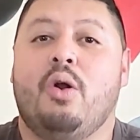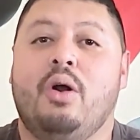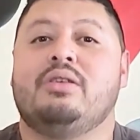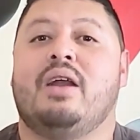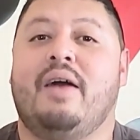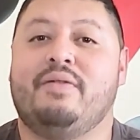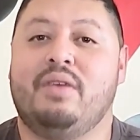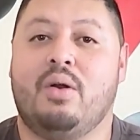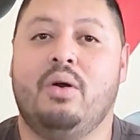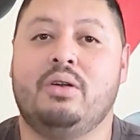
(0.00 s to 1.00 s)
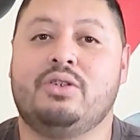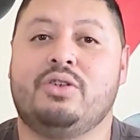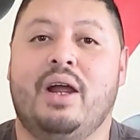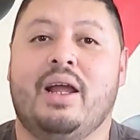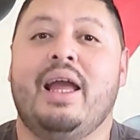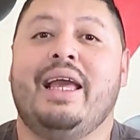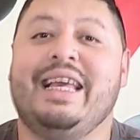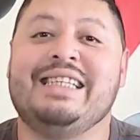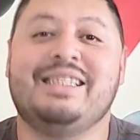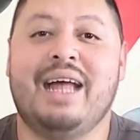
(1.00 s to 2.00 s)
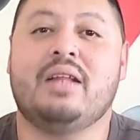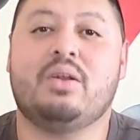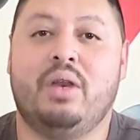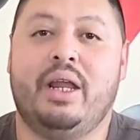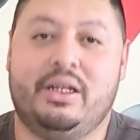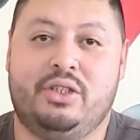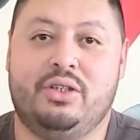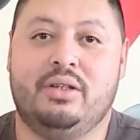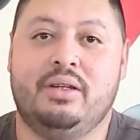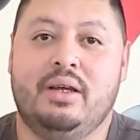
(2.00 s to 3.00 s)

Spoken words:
contract after contract is that connection